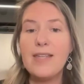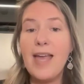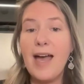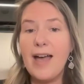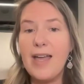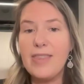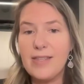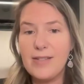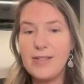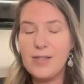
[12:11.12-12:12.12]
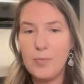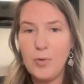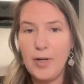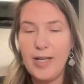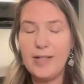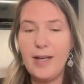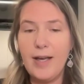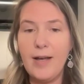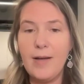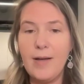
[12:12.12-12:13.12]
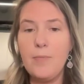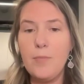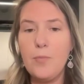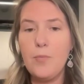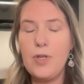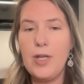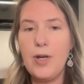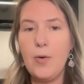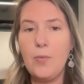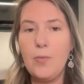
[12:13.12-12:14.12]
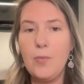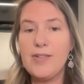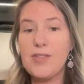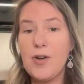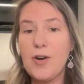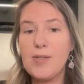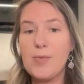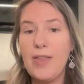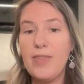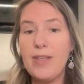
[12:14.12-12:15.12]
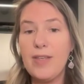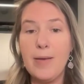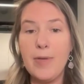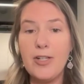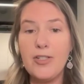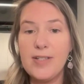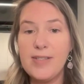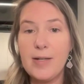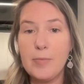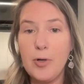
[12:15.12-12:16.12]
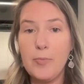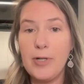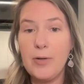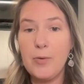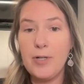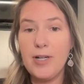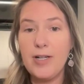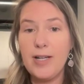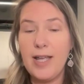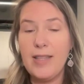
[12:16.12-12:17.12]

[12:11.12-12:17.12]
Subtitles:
Yeah, I think that's a good point. It starts with an image that's inappropriate ordered,